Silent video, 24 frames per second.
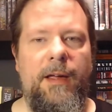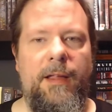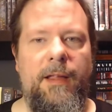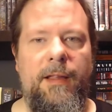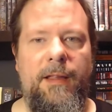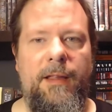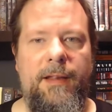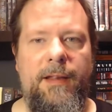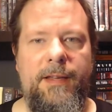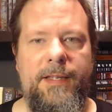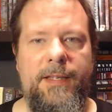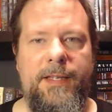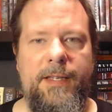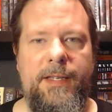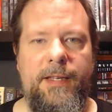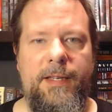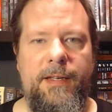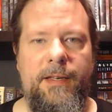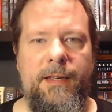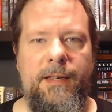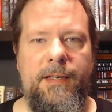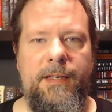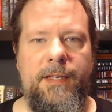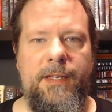This
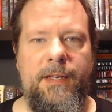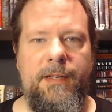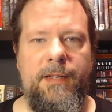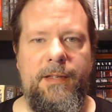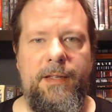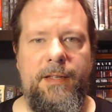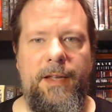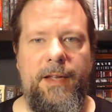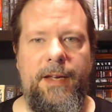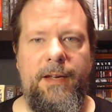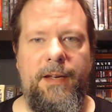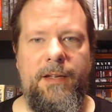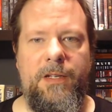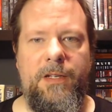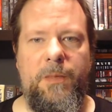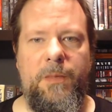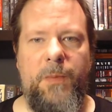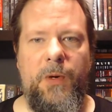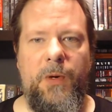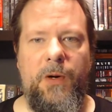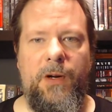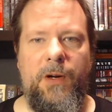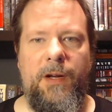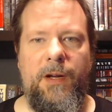is his latest
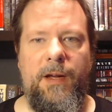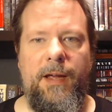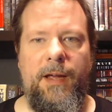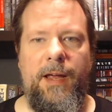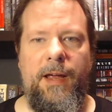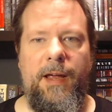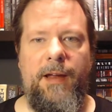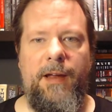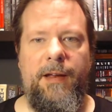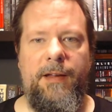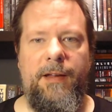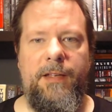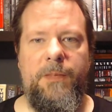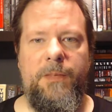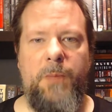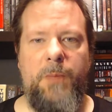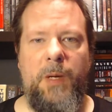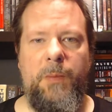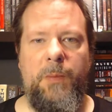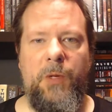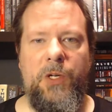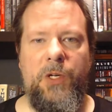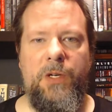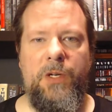book, and it's
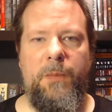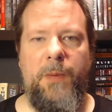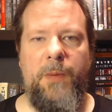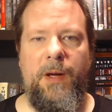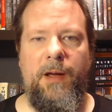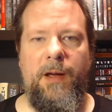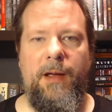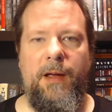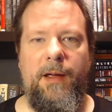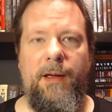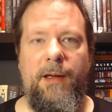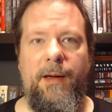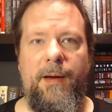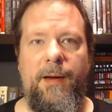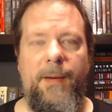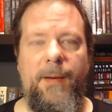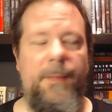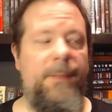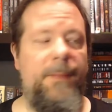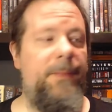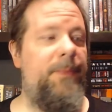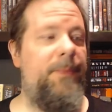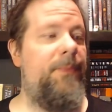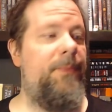published by
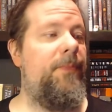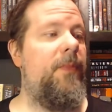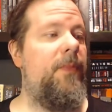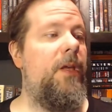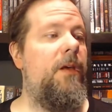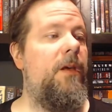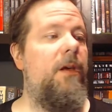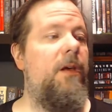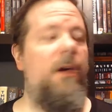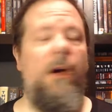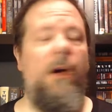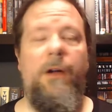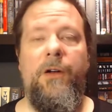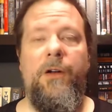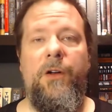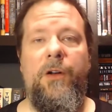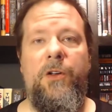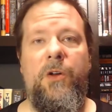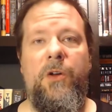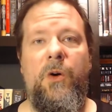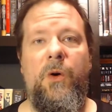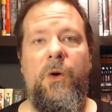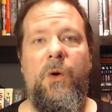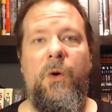
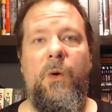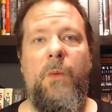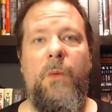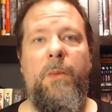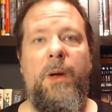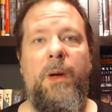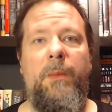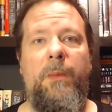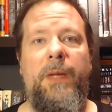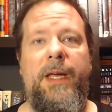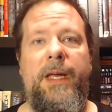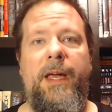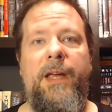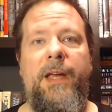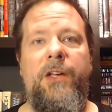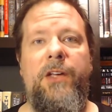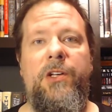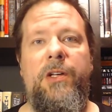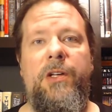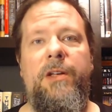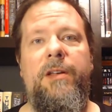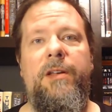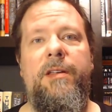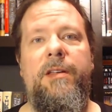Undertow
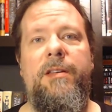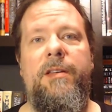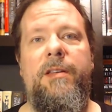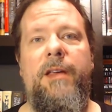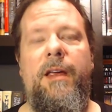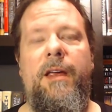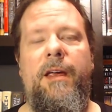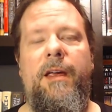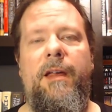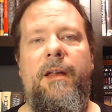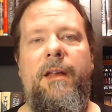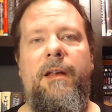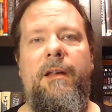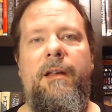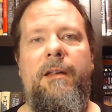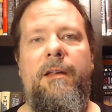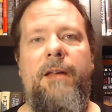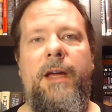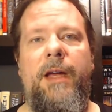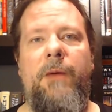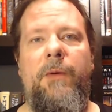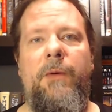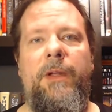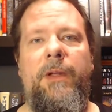Publications, and
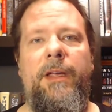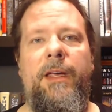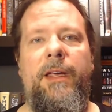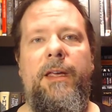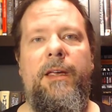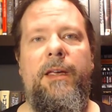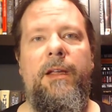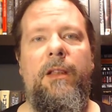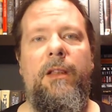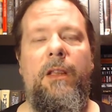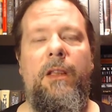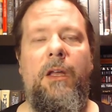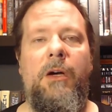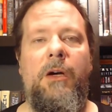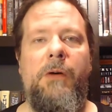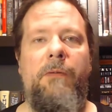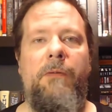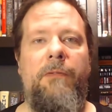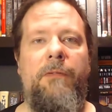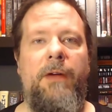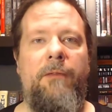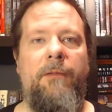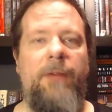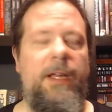I really
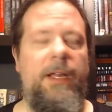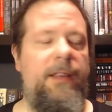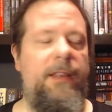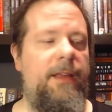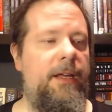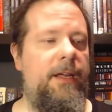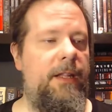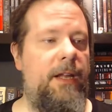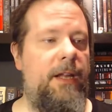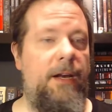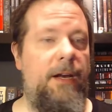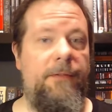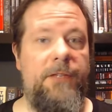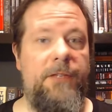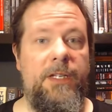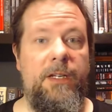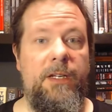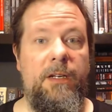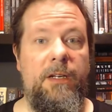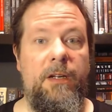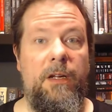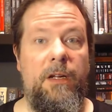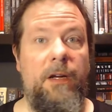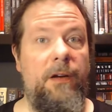love everything that I've
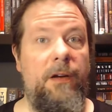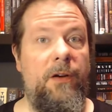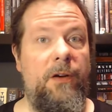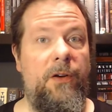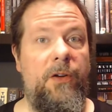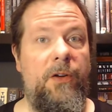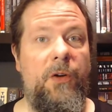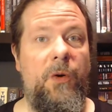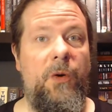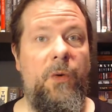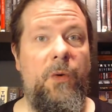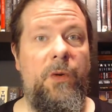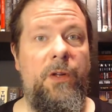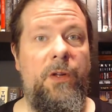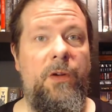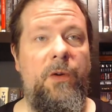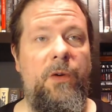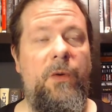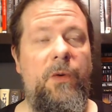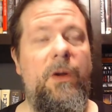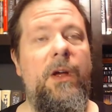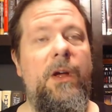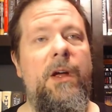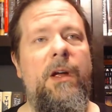seen Undertow
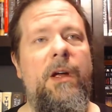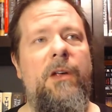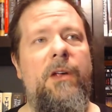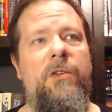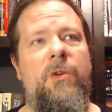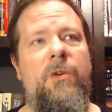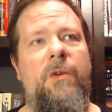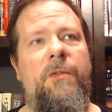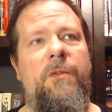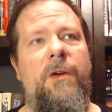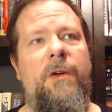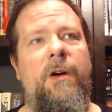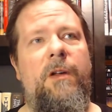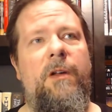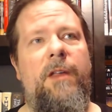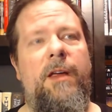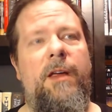do so far.